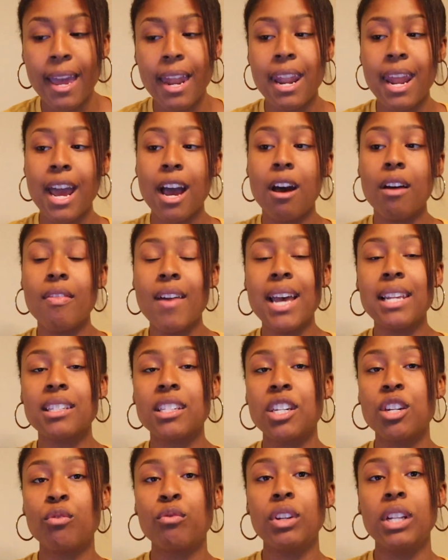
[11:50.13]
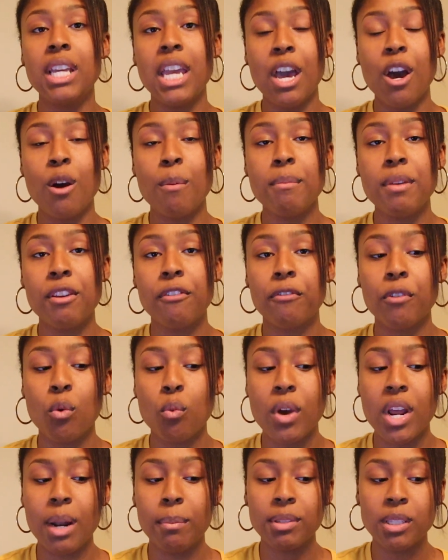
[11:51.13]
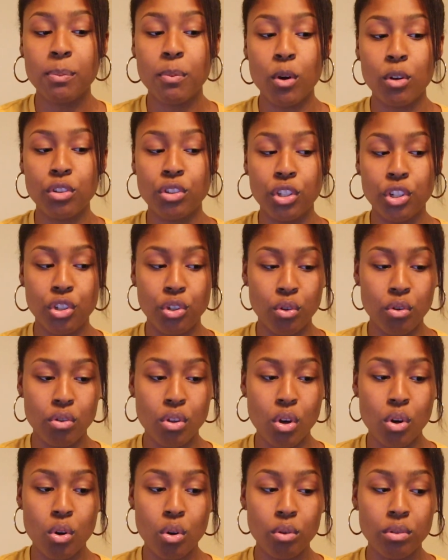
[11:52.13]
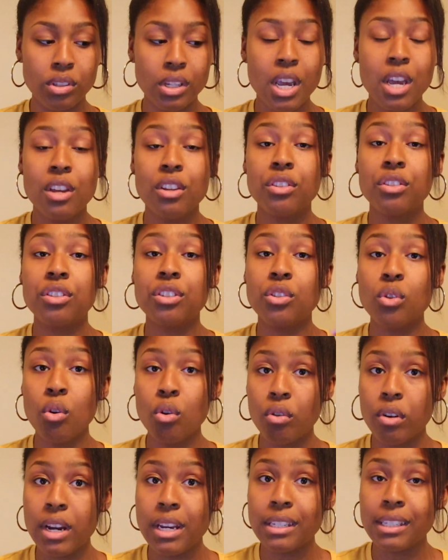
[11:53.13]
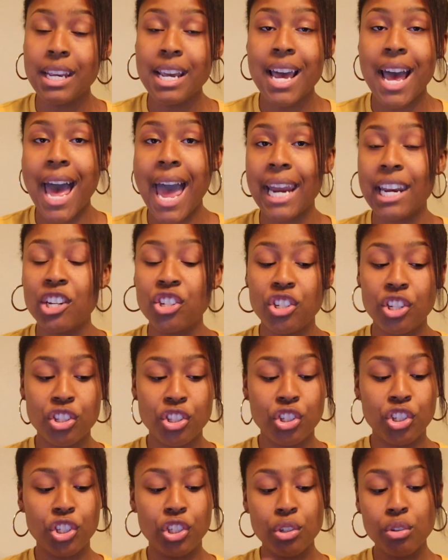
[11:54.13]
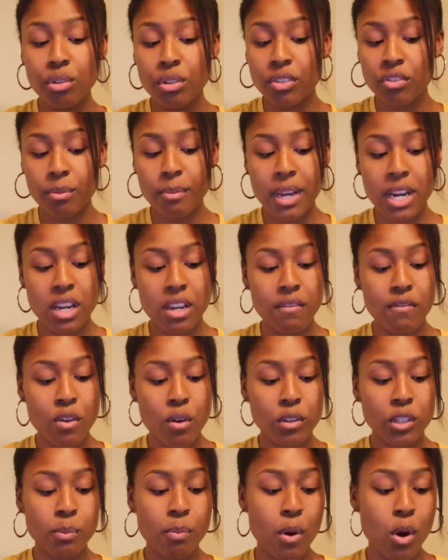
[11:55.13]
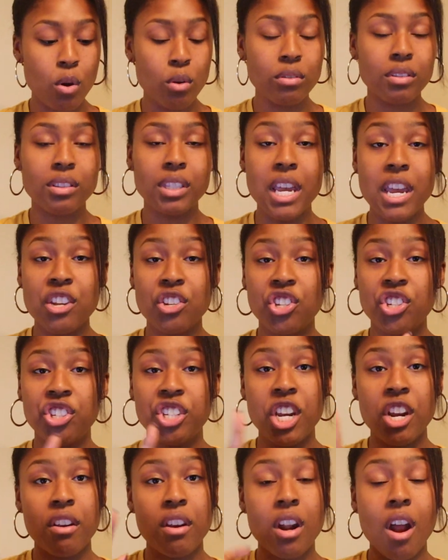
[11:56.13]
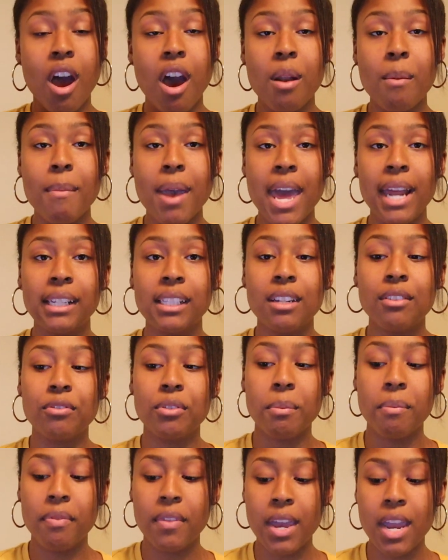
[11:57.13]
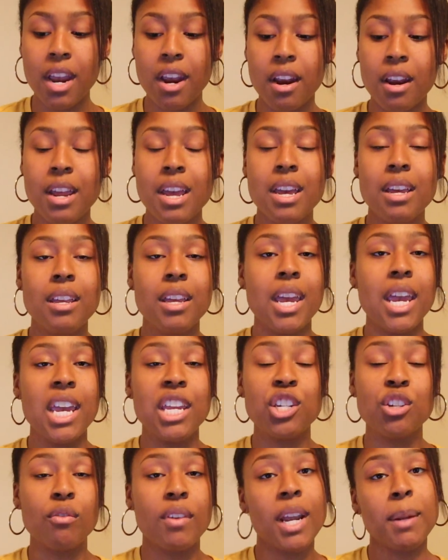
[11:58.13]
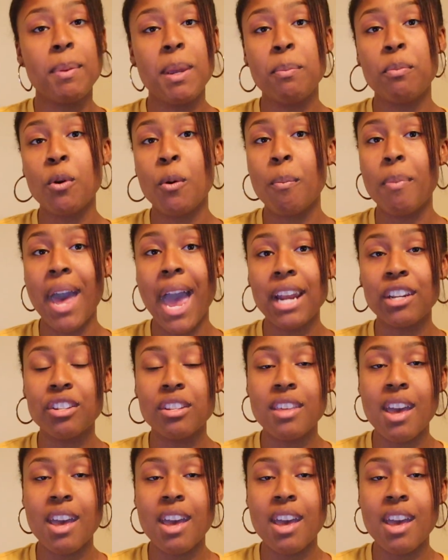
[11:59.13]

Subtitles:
Now that's going to really help me for when I'm supposed to do those stories. I can just choose from any of those posts and share it automatically from there and direct people back to